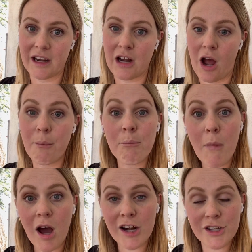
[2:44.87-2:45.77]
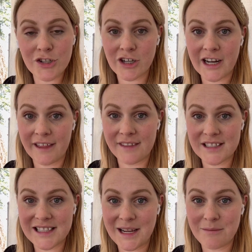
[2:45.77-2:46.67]
and not monitoring at the
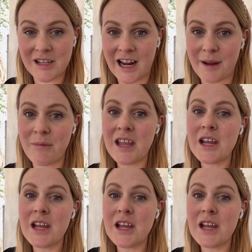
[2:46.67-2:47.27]
same time.